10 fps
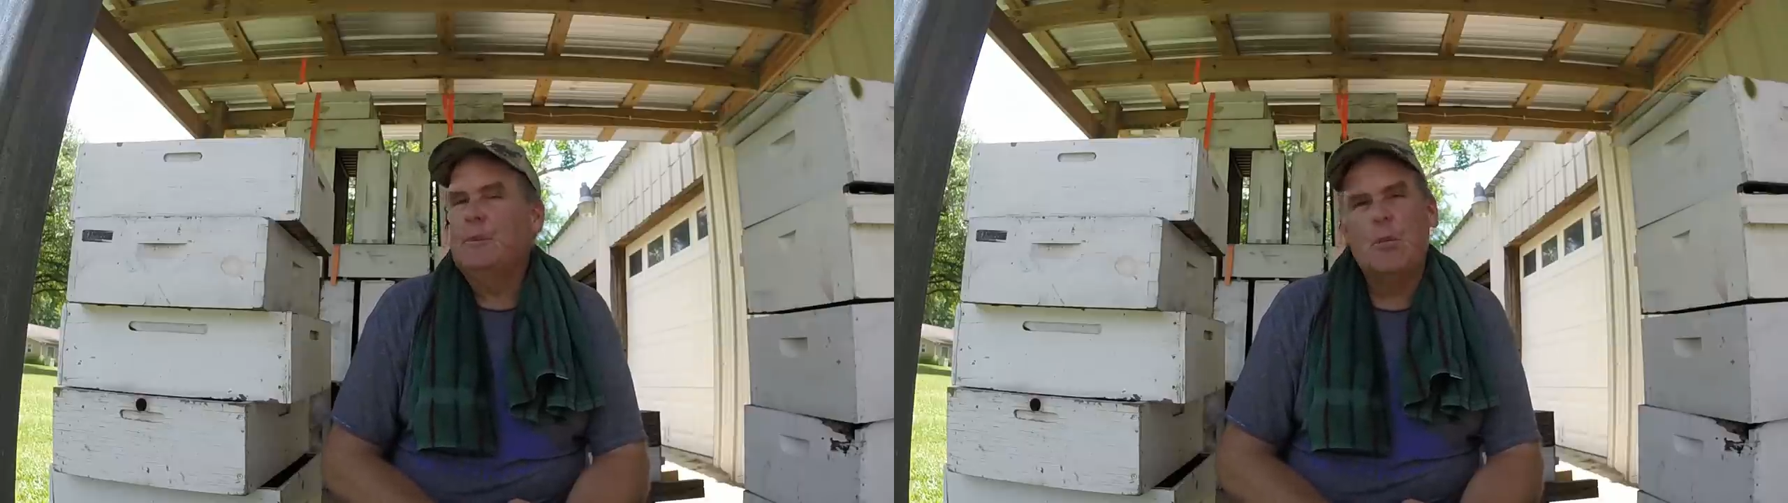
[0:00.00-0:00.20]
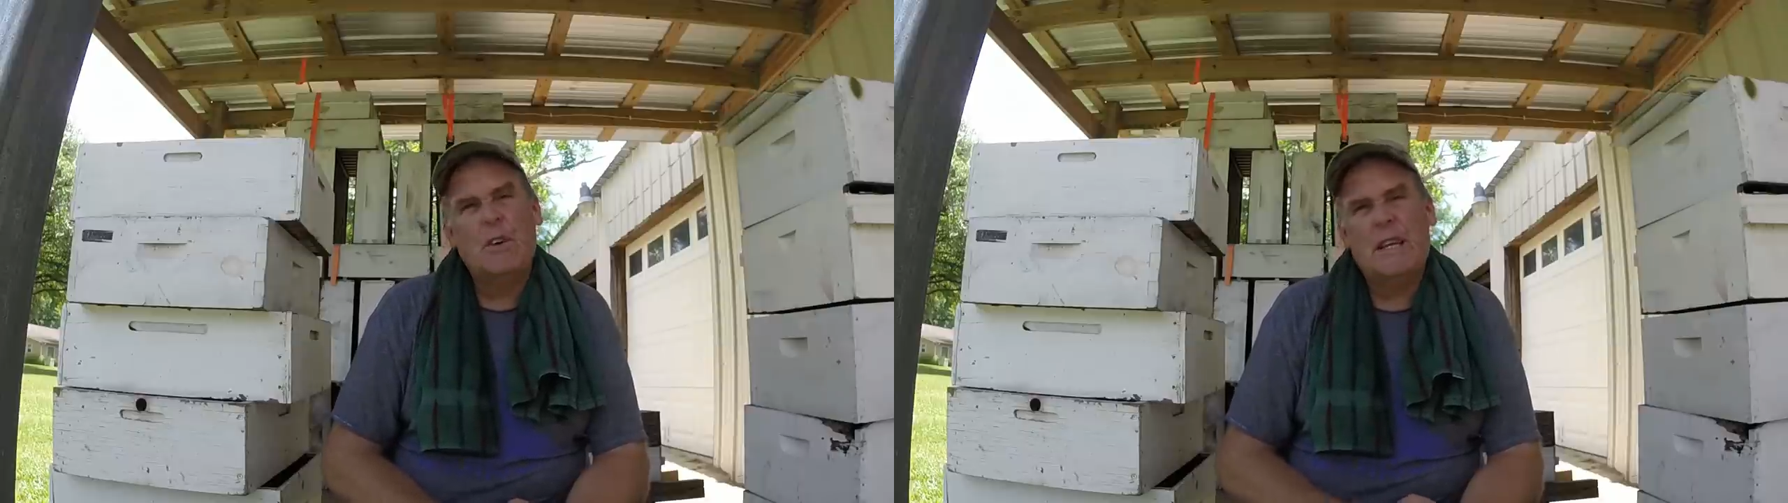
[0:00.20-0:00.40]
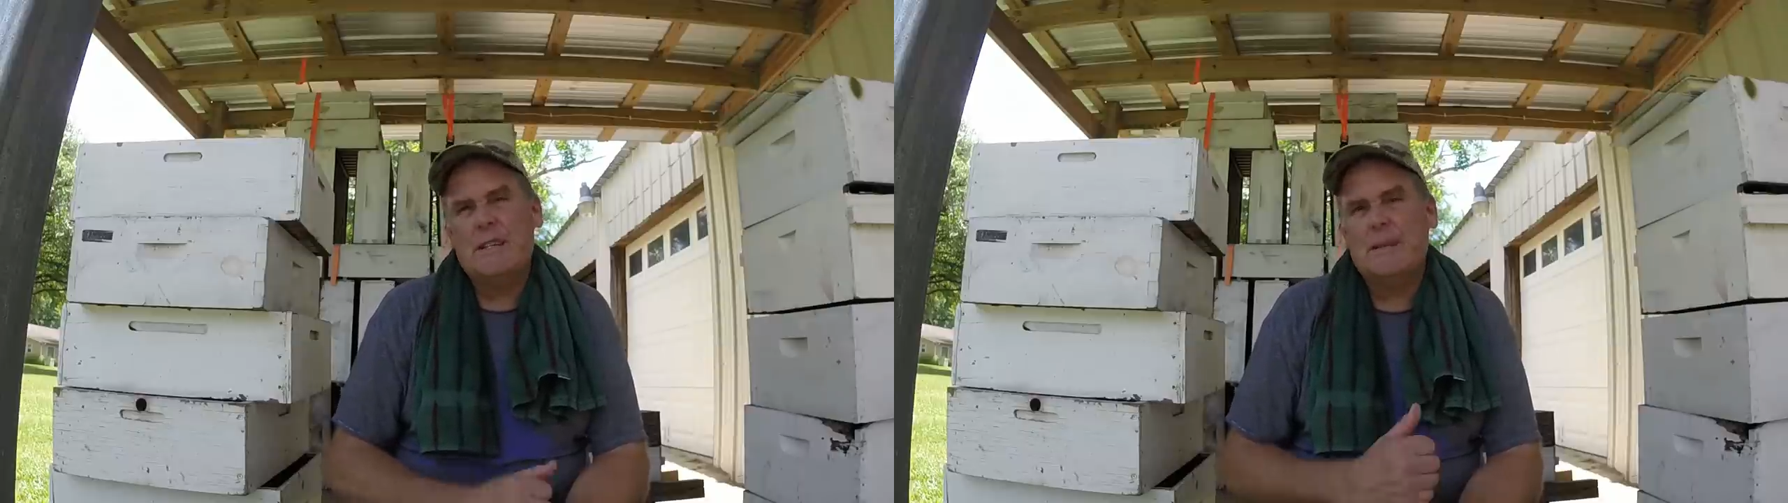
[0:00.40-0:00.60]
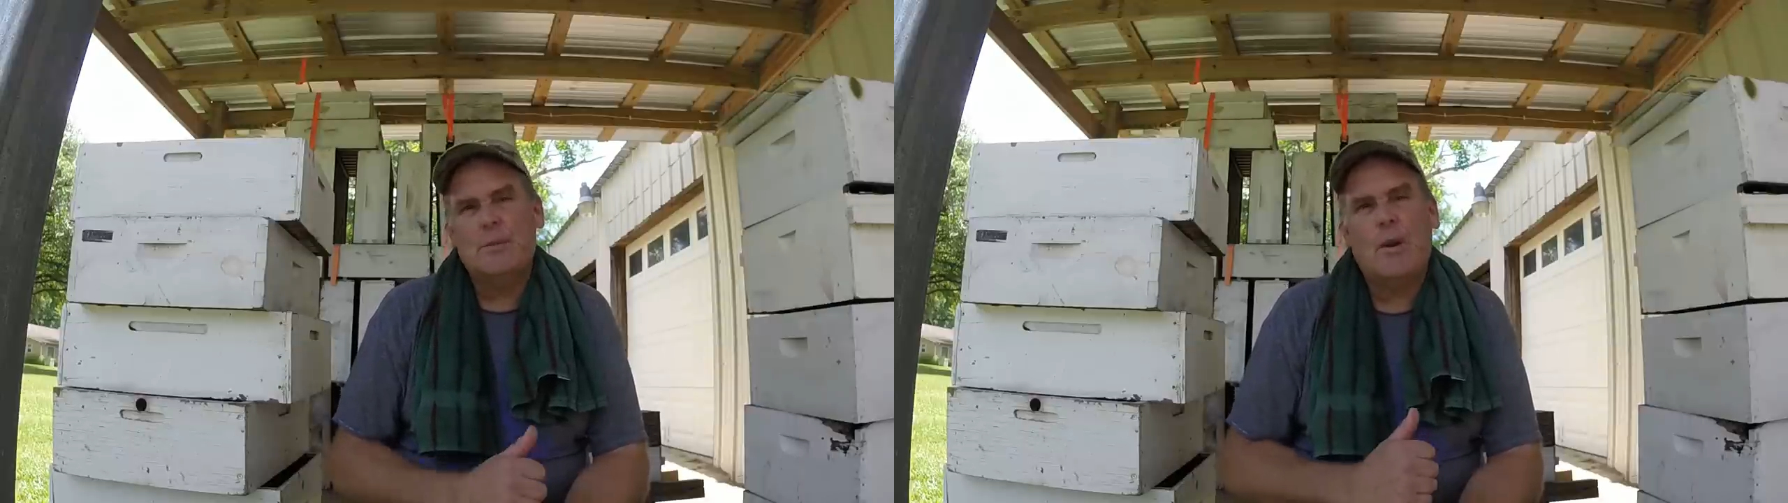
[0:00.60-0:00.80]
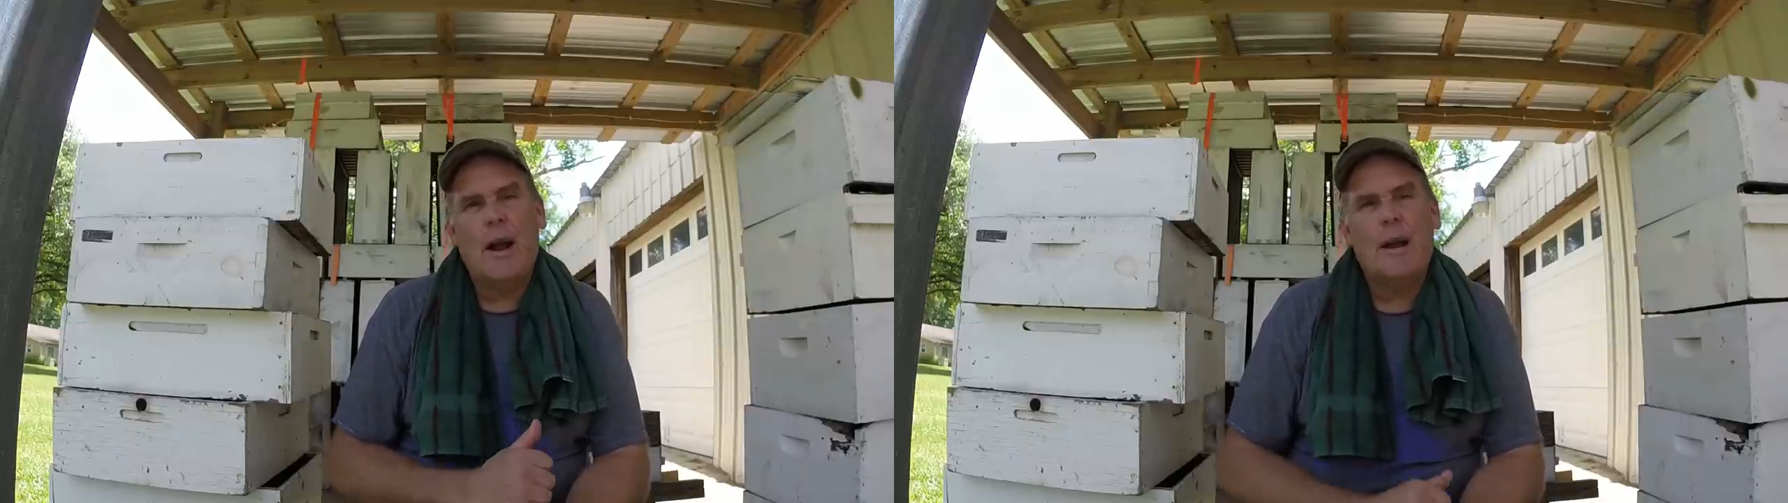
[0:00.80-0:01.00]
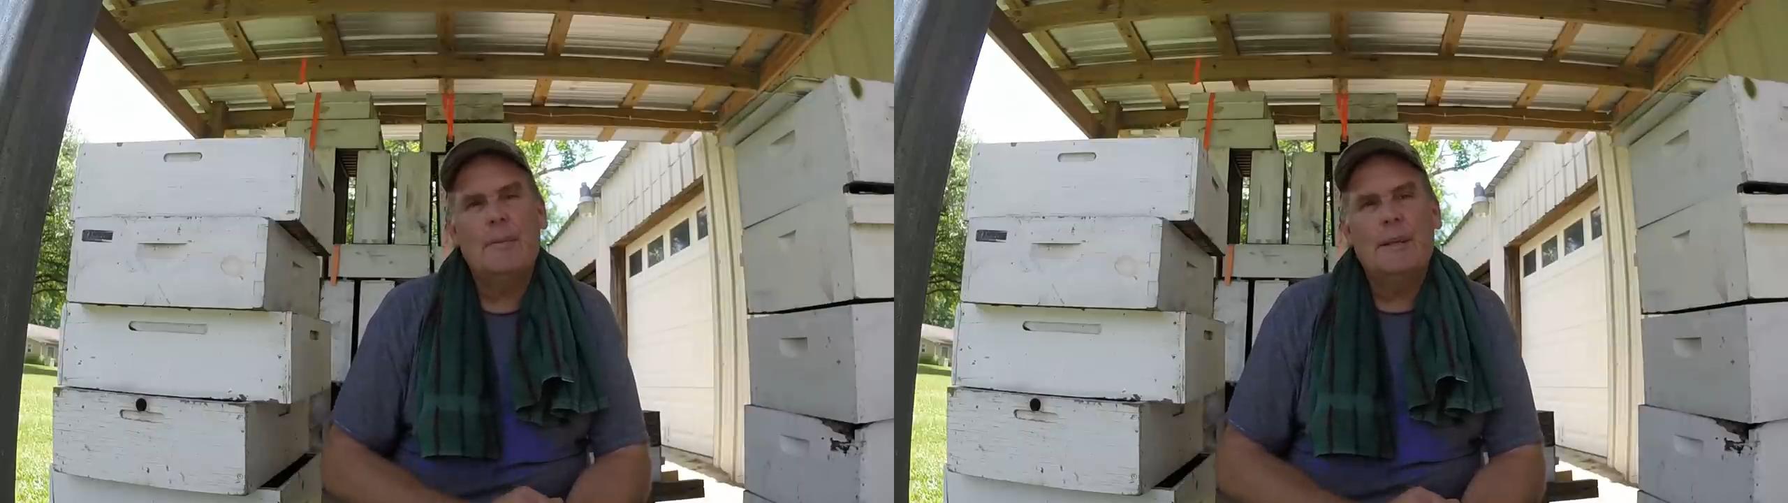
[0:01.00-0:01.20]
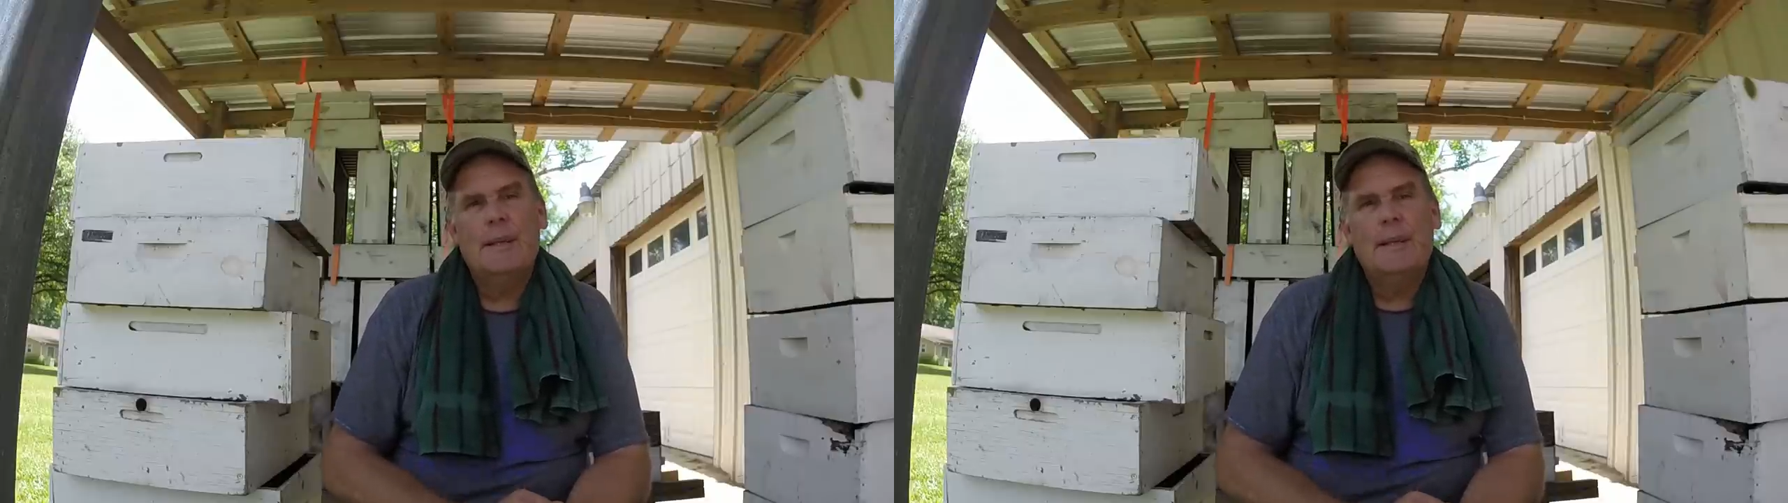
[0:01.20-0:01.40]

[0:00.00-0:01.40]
don't forget to subscribe.